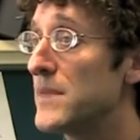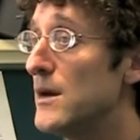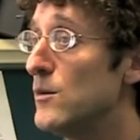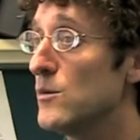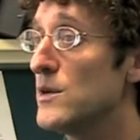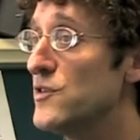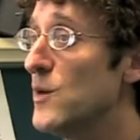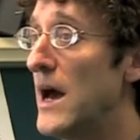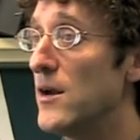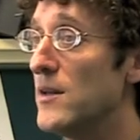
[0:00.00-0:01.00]
once you
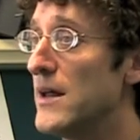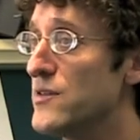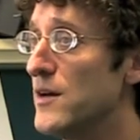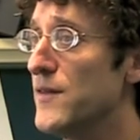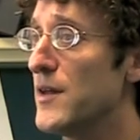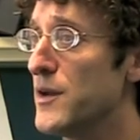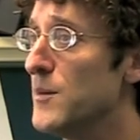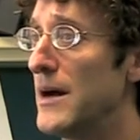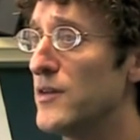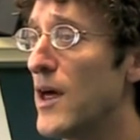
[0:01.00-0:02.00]
had all that stuff out there
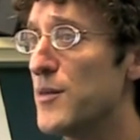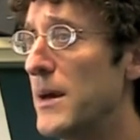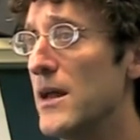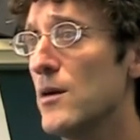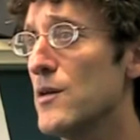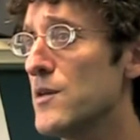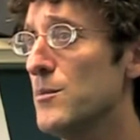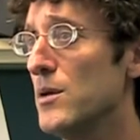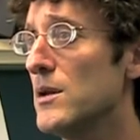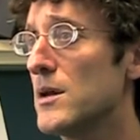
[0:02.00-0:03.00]
about death panels
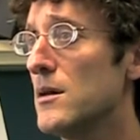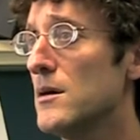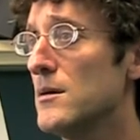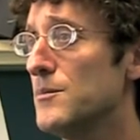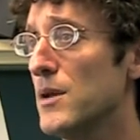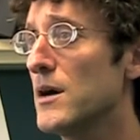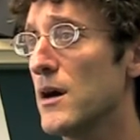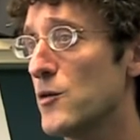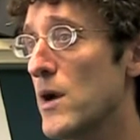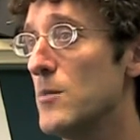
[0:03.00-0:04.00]
and pulling the plug
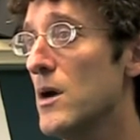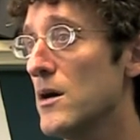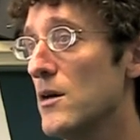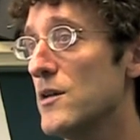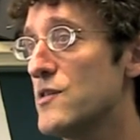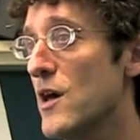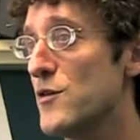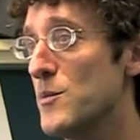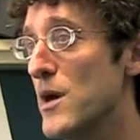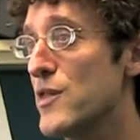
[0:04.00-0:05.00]
on grandma and all these
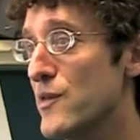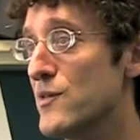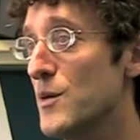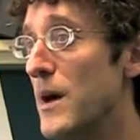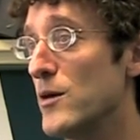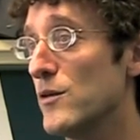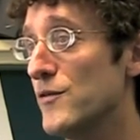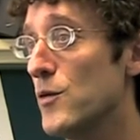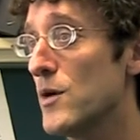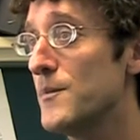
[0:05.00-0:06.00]
other myths about
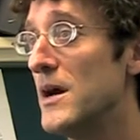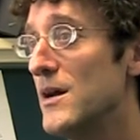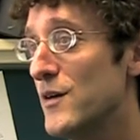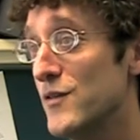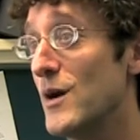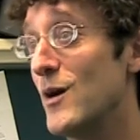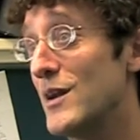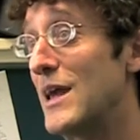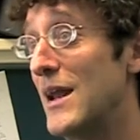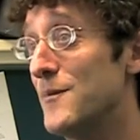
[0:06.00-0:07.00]
reform, they're very hard
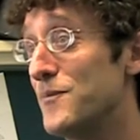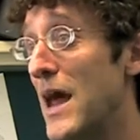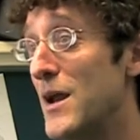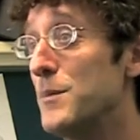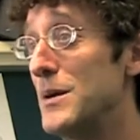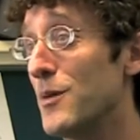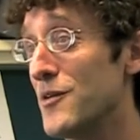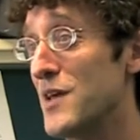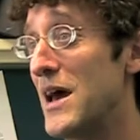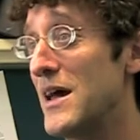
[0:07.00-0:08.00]
to get out of
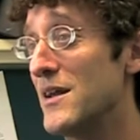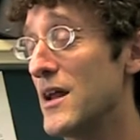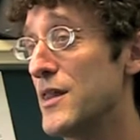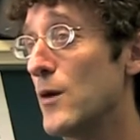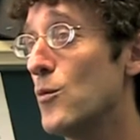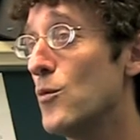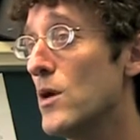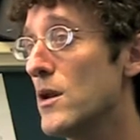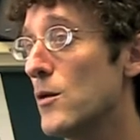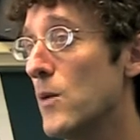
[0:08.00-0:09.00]
people's head. And I think
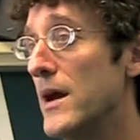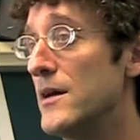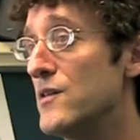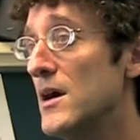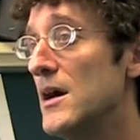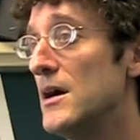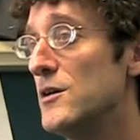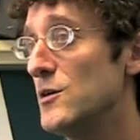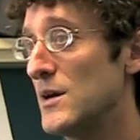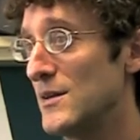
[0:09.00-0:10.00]
one of the ways
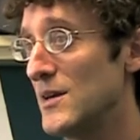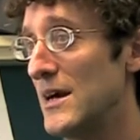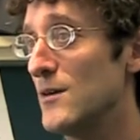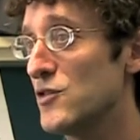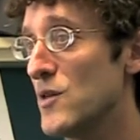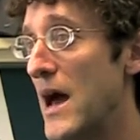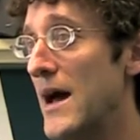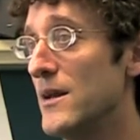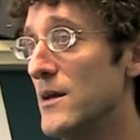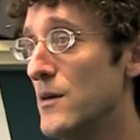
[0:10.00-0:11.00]
you can counter
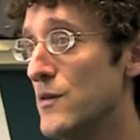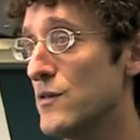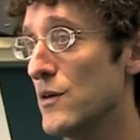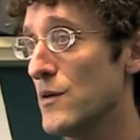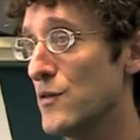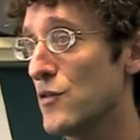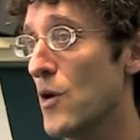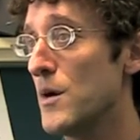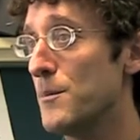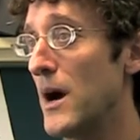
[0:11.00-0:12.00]
that is to
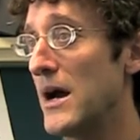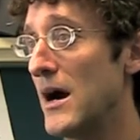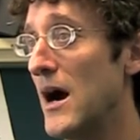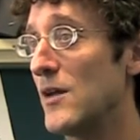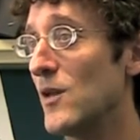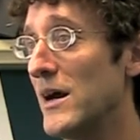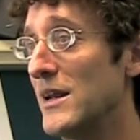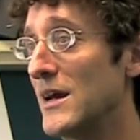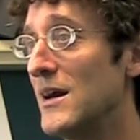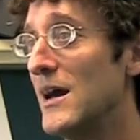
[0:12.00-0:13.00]
start by
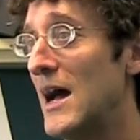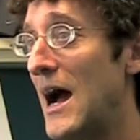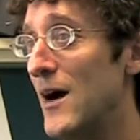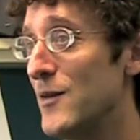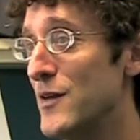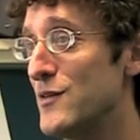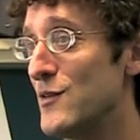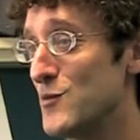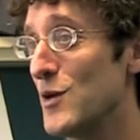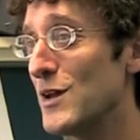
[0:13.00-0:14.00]
highlighting how this
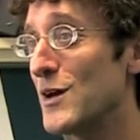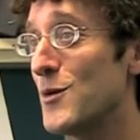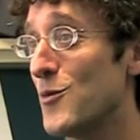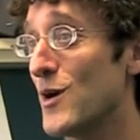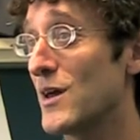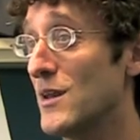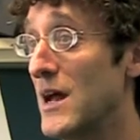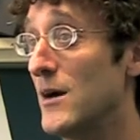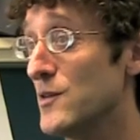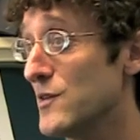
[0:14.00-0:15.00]
is really going to work and
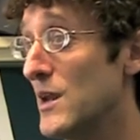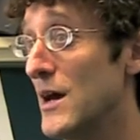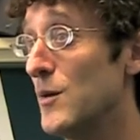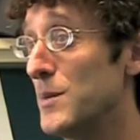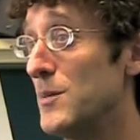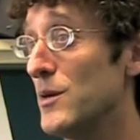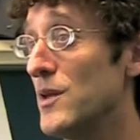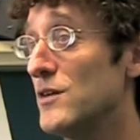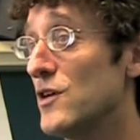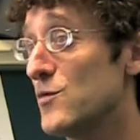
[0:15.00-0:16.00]
how it's going to help people
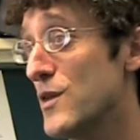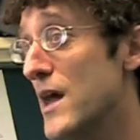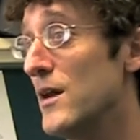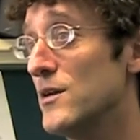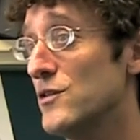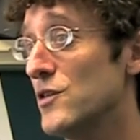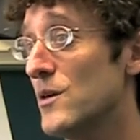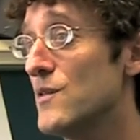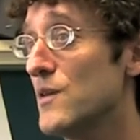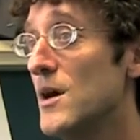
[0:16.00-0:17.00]
not just without
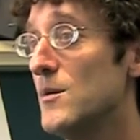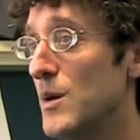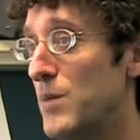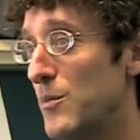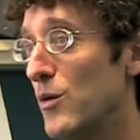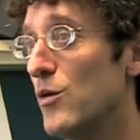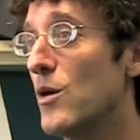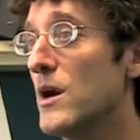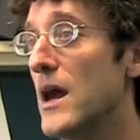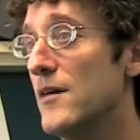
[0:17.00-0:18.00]
insurance, but people who
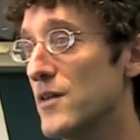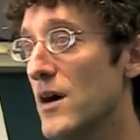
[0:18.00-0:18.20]
already have